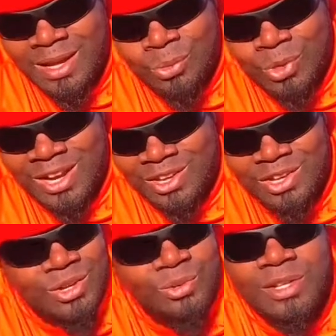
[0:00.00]
and what I
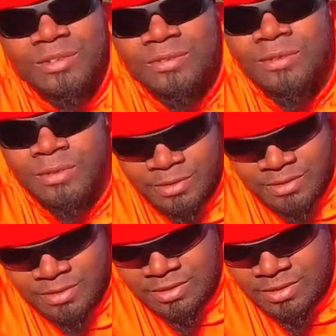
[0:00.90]
cook with,
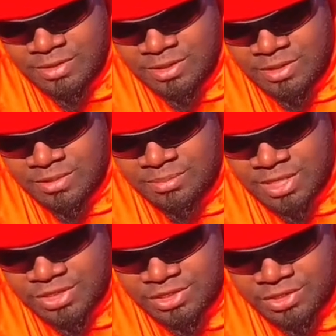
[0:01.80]

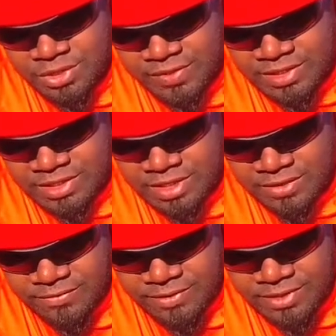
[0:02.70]
my stove itself,